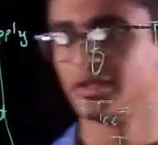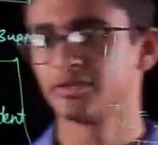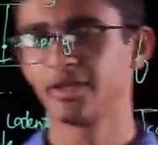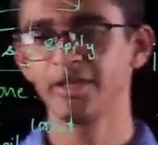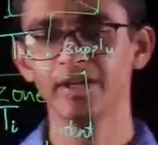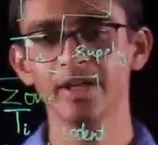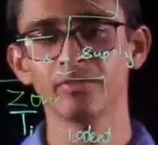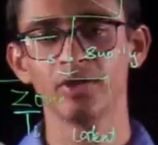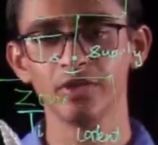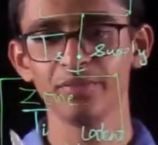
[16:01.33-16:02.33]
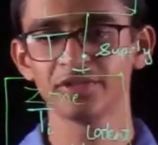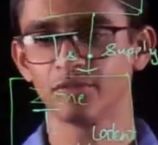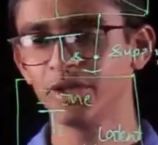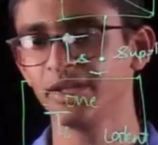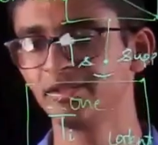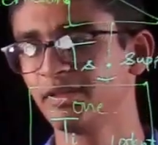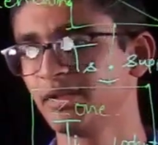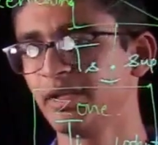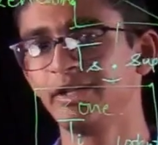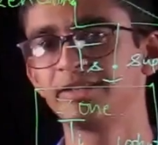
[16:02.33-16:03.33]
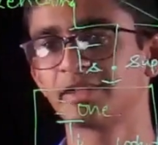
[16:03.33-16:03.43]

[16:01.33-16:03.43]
So return air volume is what is